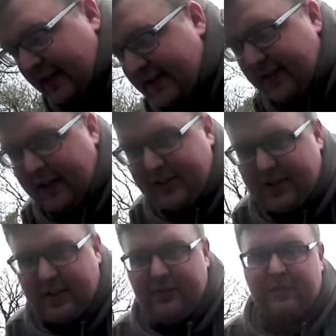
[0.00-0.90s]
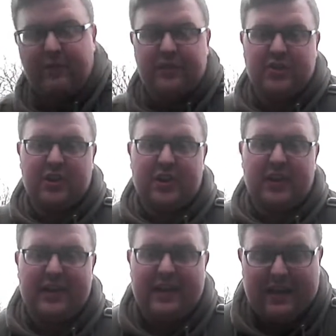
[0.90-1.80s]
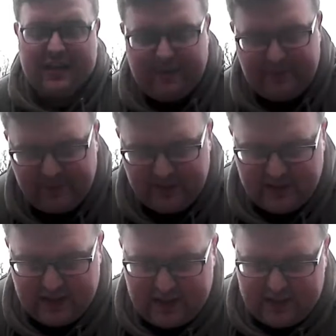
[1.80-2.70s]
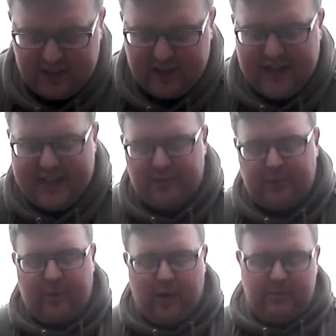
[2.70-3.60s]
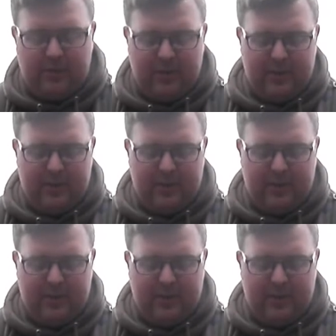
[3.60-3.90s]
is I like to fish a lead on the bottom.